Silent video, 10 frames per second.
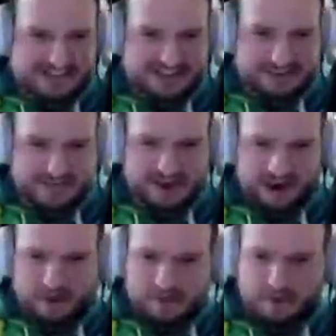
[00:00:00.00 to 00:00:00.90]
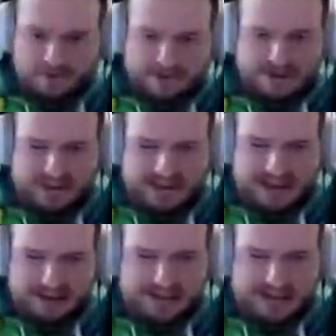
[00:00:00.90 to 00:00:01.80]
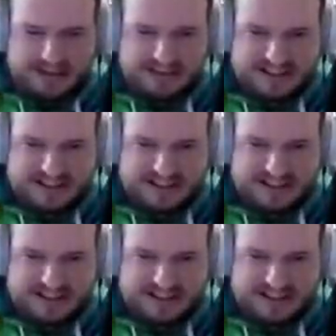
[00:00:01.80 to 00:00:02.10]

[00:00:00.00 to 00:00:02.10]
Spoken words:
it can be a lot more. For Sonic and Tails, it's